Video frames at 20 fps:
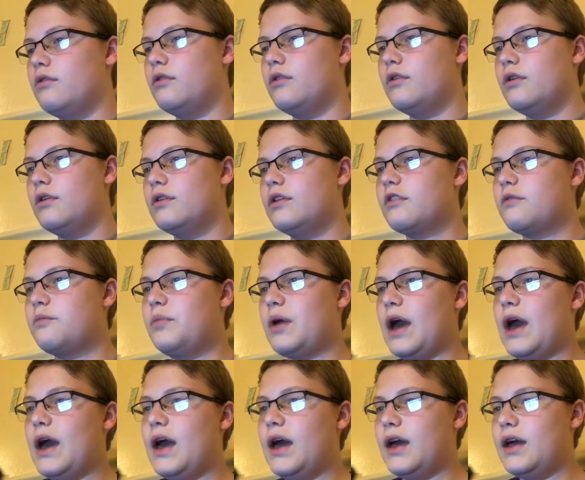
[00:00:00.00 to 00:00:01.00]
It's
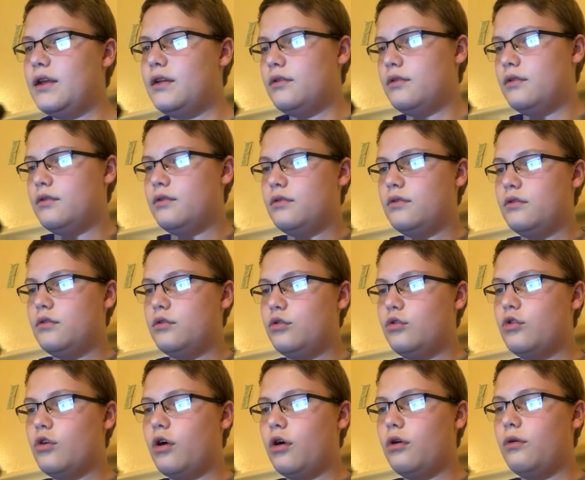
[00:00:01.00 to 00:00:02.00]
bad.
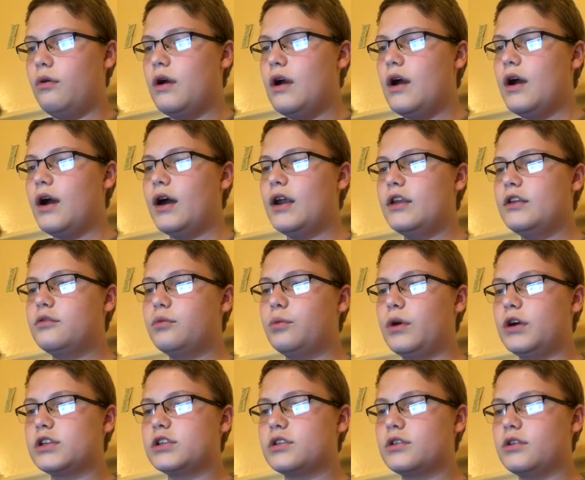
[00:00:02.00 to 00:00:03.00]
No. I need to
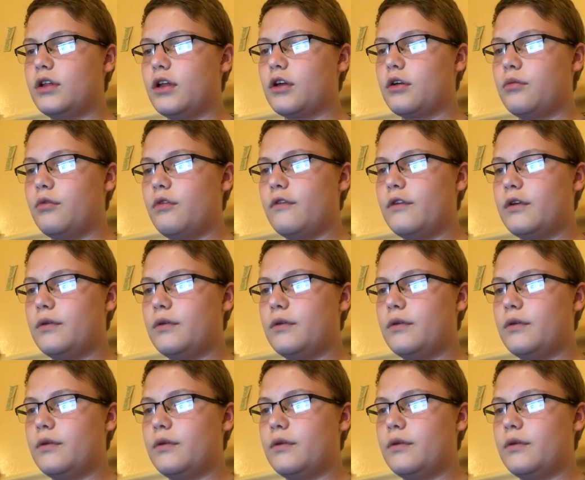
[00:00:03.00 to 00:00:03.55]
watch the Lego movie.